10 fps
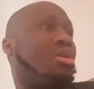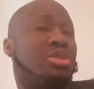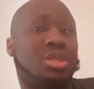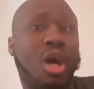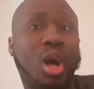
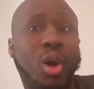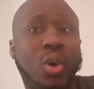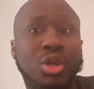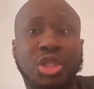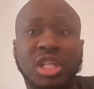
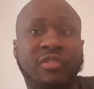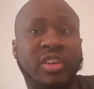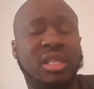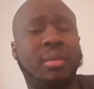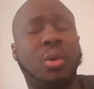So she
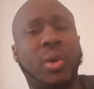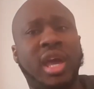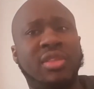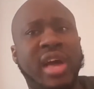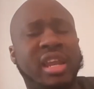feels in a
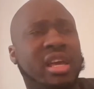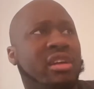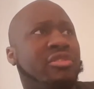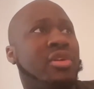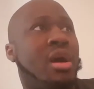way that
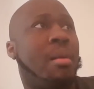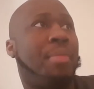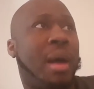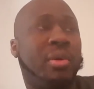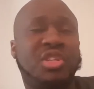if
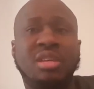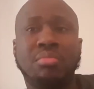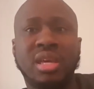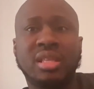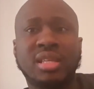probably she
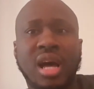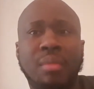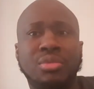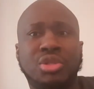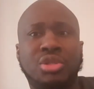meets
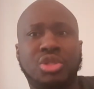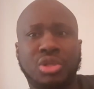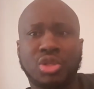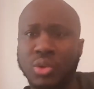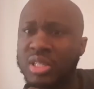um,
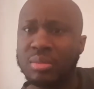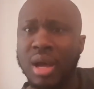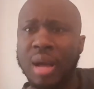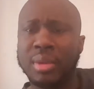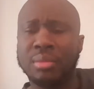Juicy
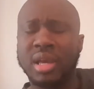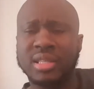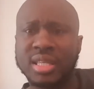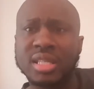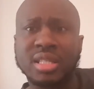Mom and,
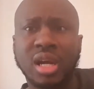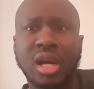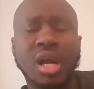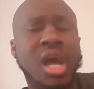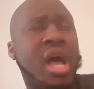and
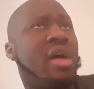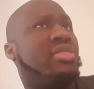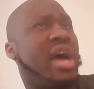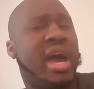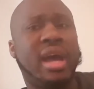sister,
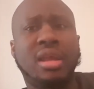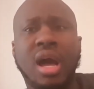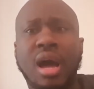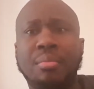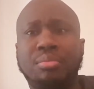that
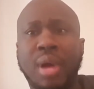um,